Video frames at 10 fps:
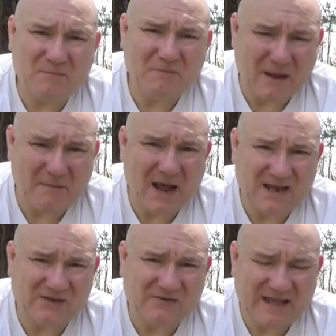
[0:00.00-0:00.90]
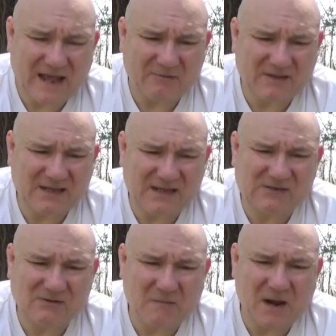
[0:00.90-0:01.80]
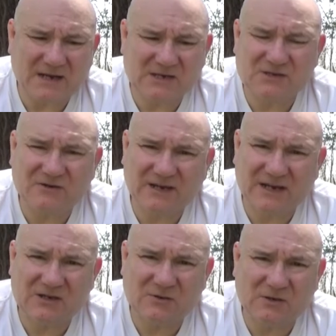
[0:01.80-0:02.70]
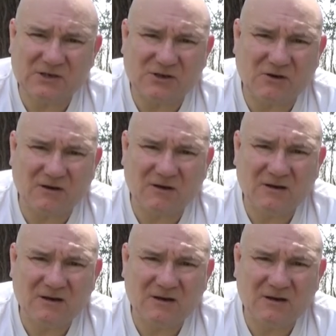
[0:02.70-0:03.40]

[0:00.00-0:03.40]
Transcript: I might do that with this, or I might just turn it into a char